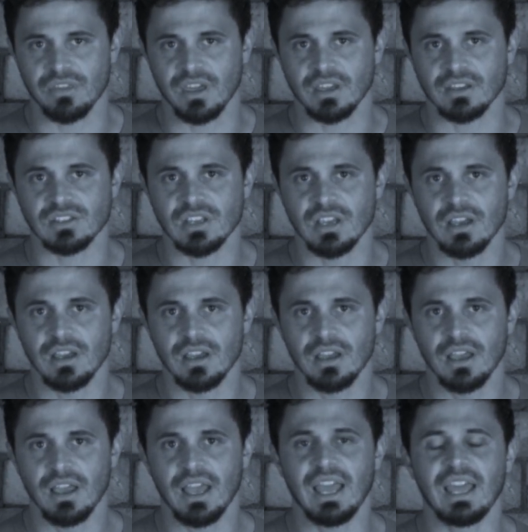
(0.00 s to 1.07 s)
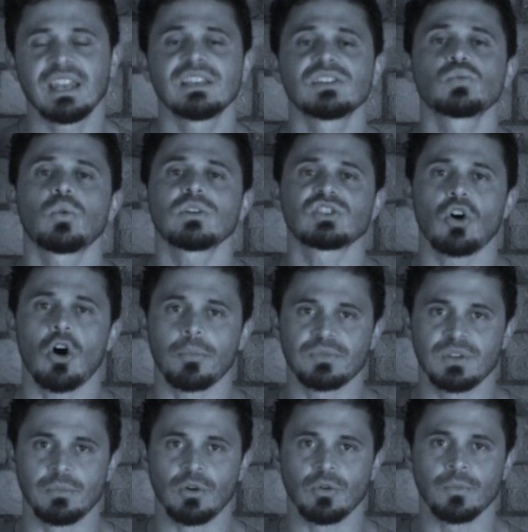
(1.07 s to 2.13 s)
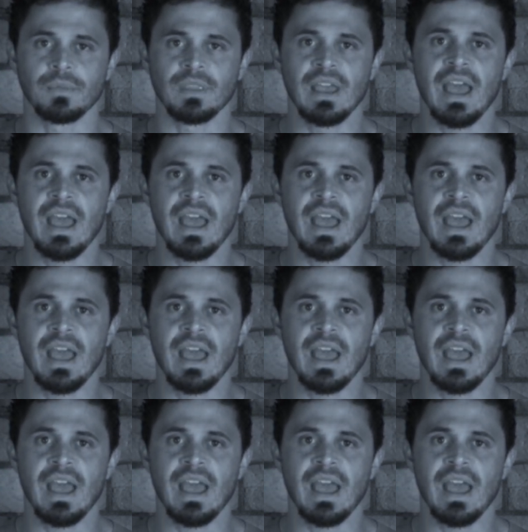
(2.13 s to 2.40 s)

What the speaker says: things, it is what's optimal.